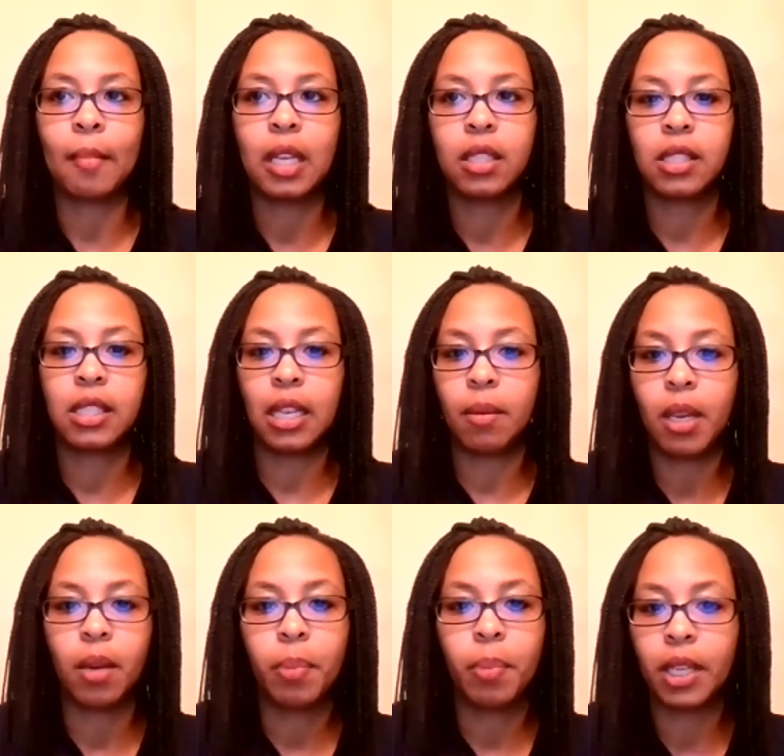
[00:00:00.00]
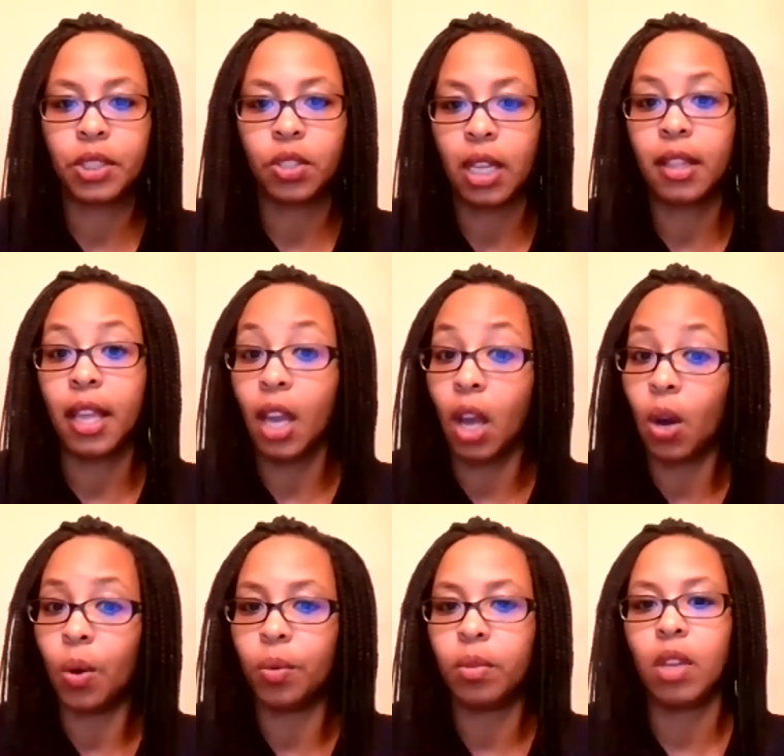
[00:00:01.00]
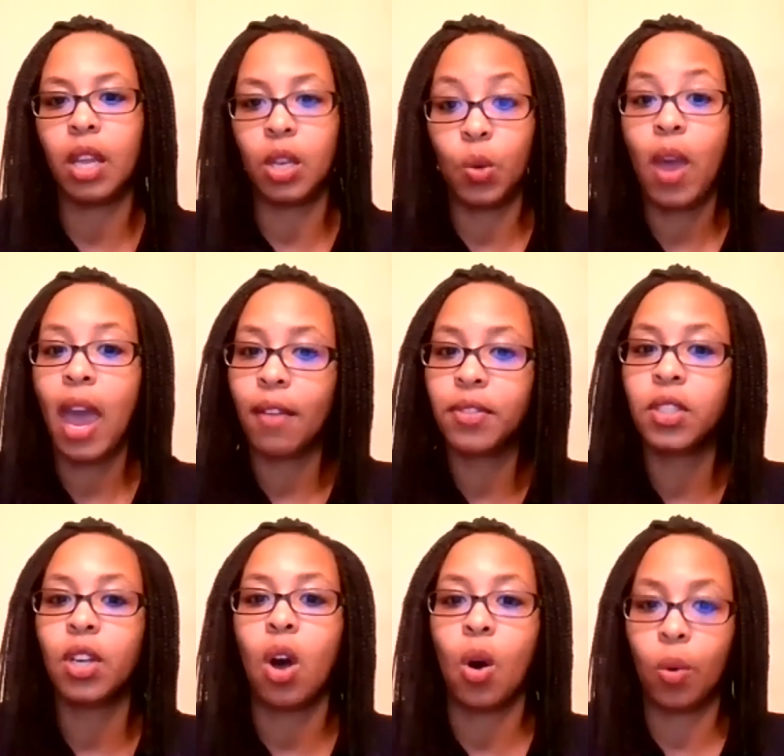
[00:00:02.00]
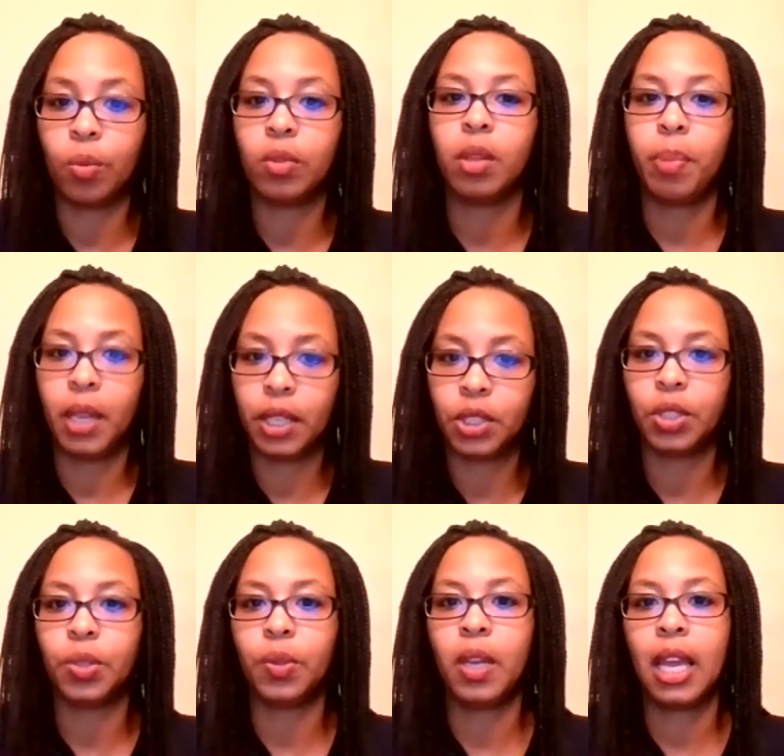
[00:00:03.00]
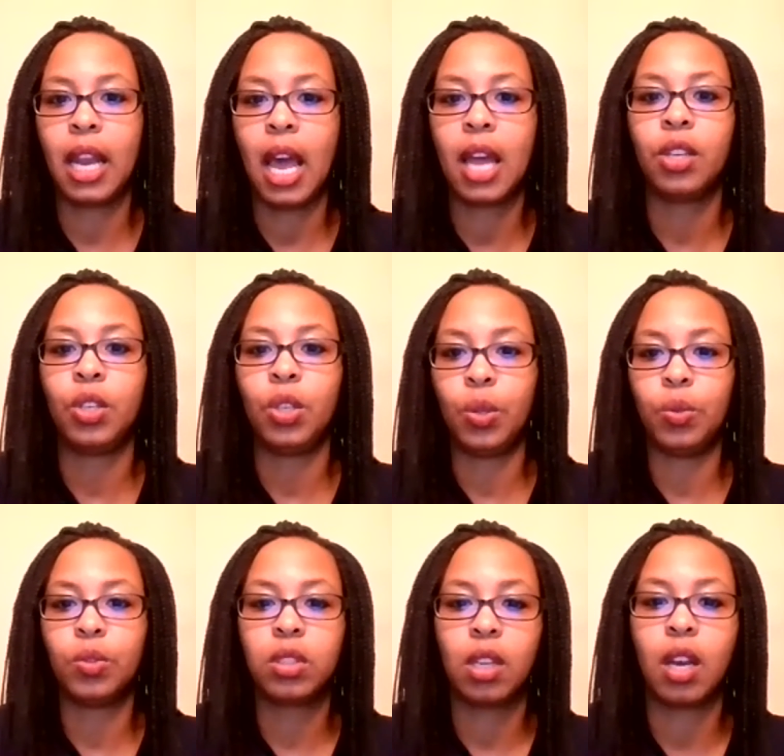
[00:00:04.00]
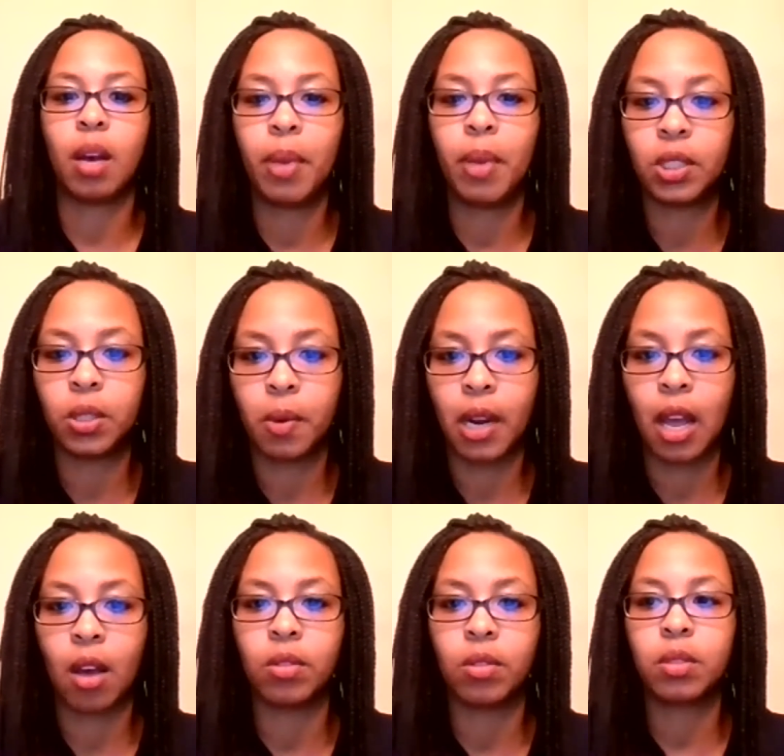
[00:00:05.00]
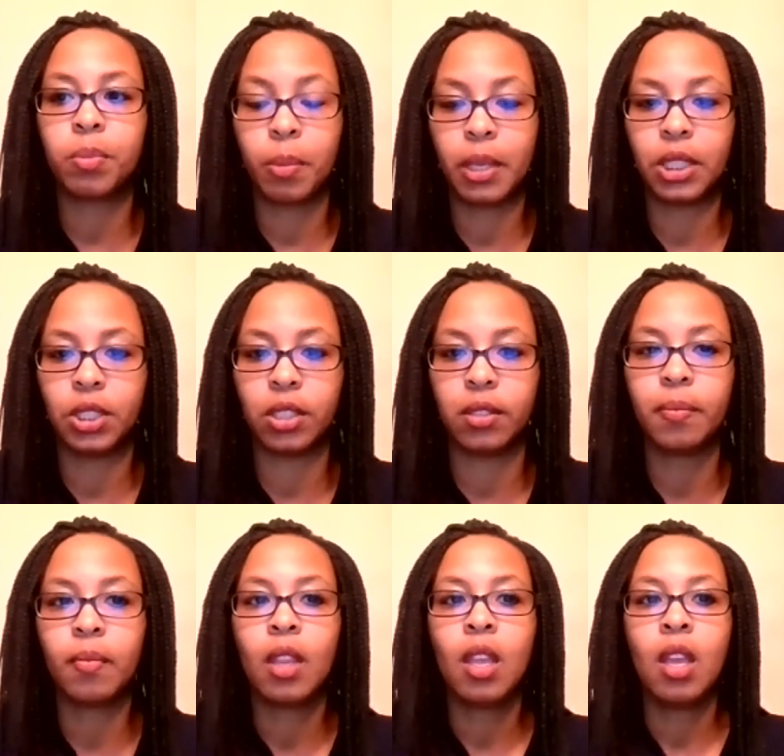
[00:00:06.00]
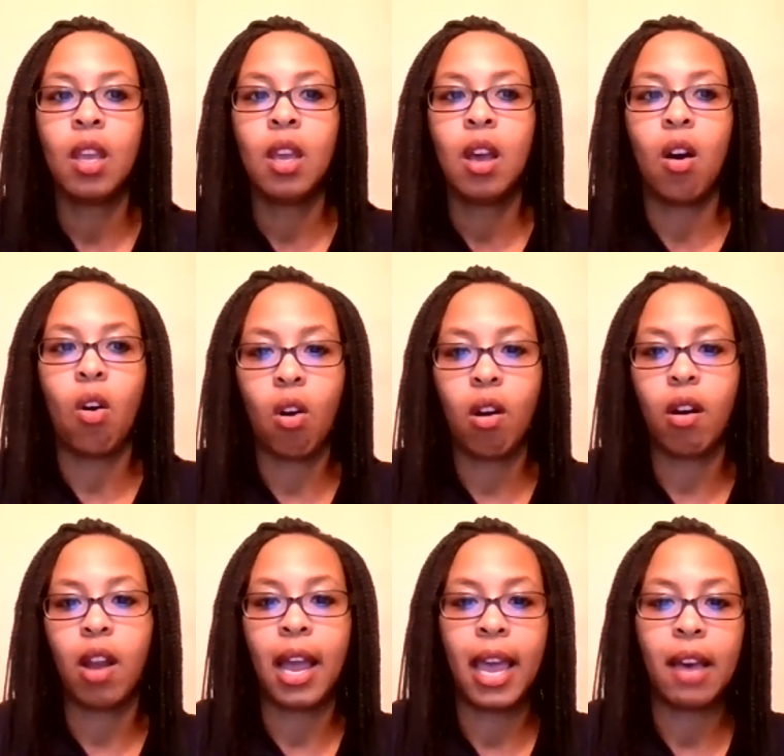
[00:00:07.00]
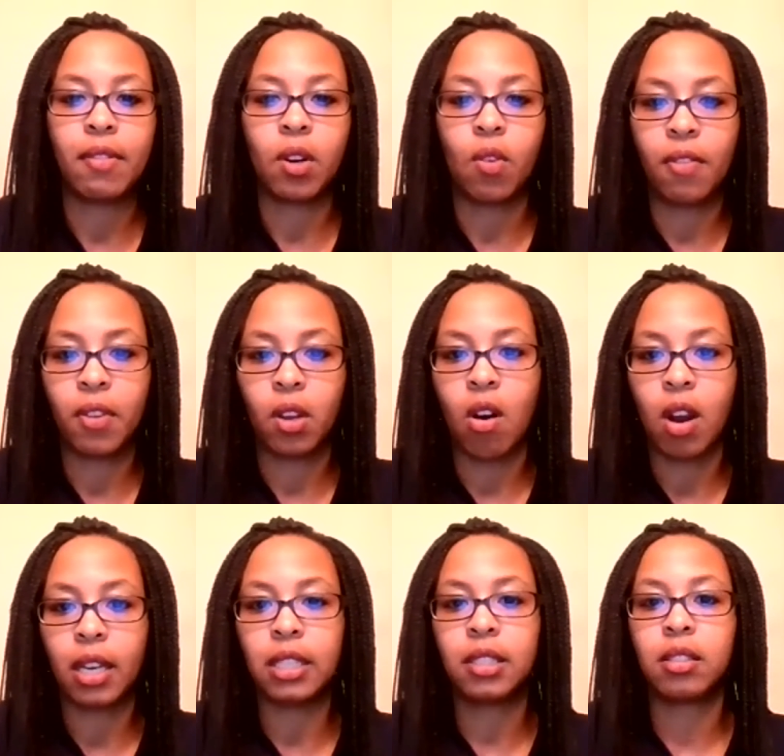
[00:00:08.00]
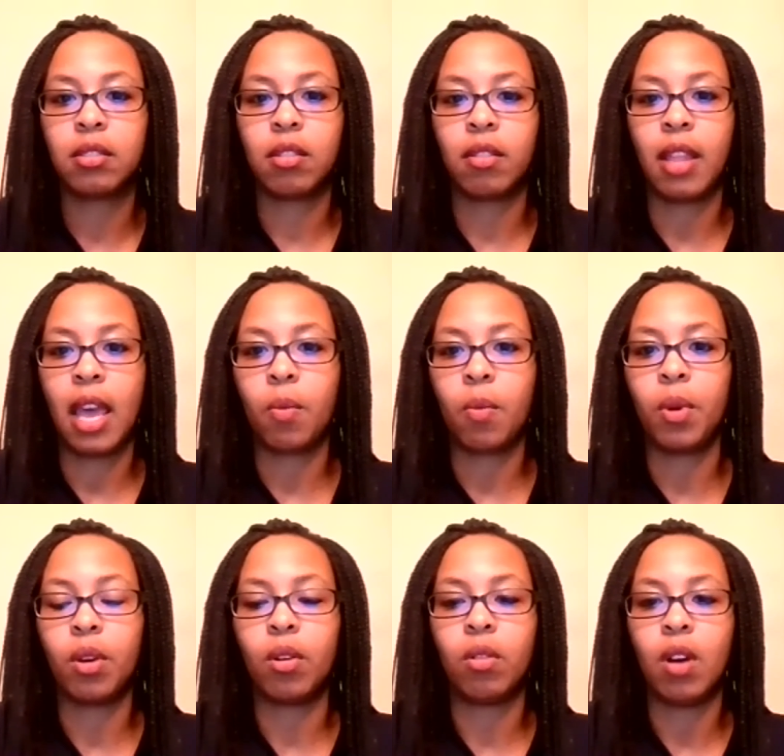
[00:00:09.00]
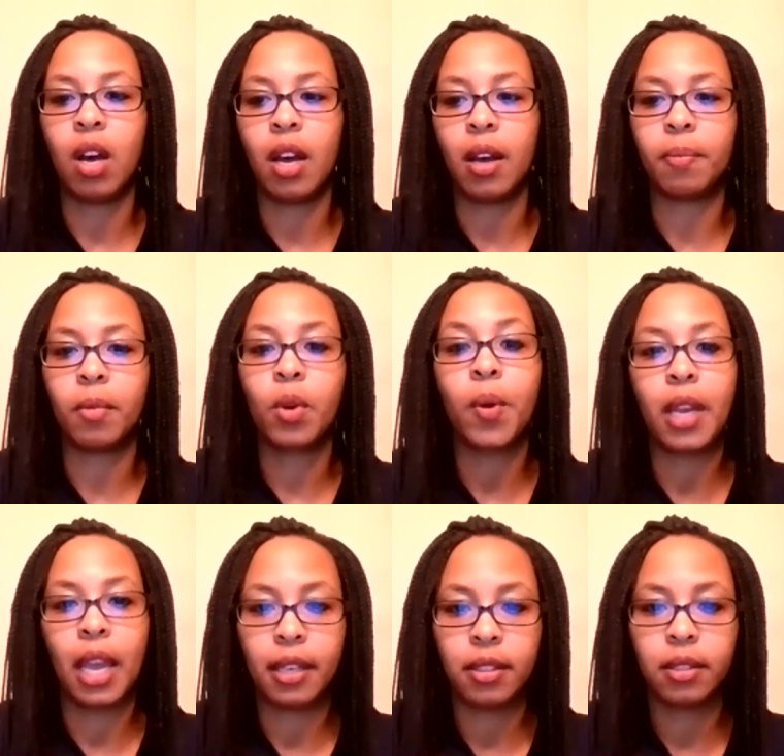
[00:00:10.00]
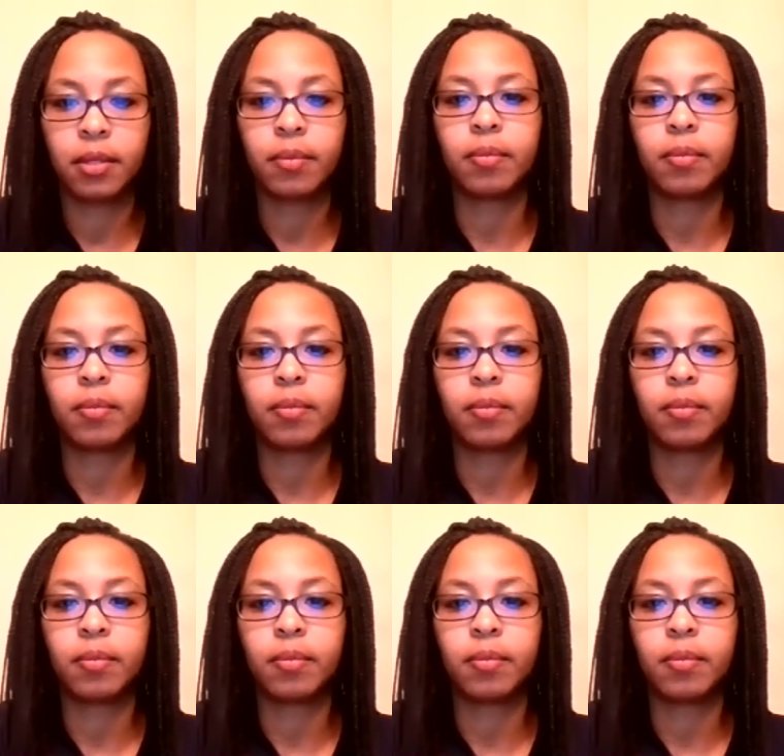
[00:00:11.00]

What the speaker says: send me a picture that they own, and you have to own the picture. You cannot use a picture without permission. Or I have a graphic artist that will create